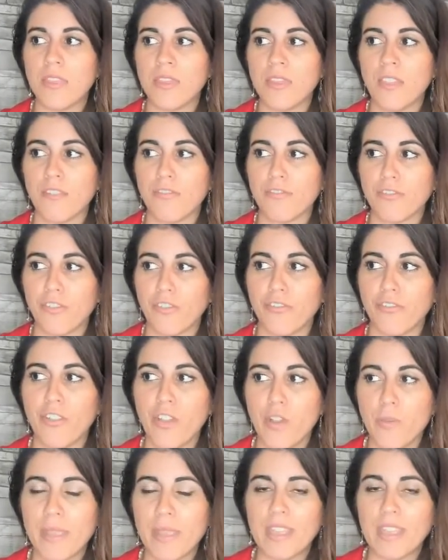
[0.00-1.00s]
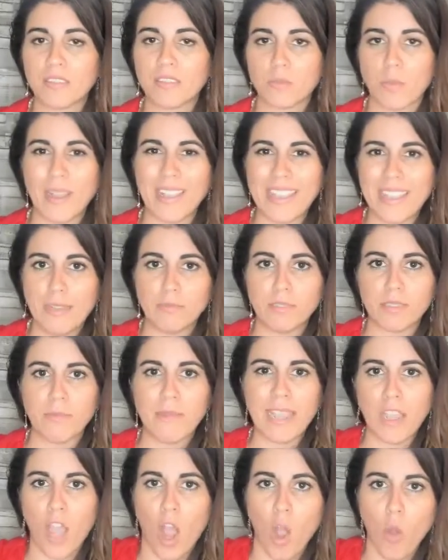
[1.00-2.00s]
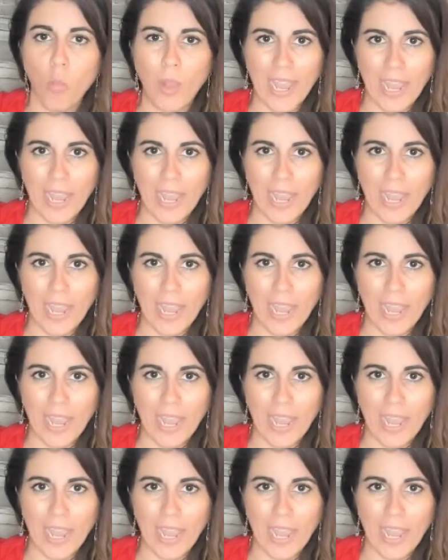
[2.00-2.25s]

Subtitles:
the fulfillment is what keeps me going.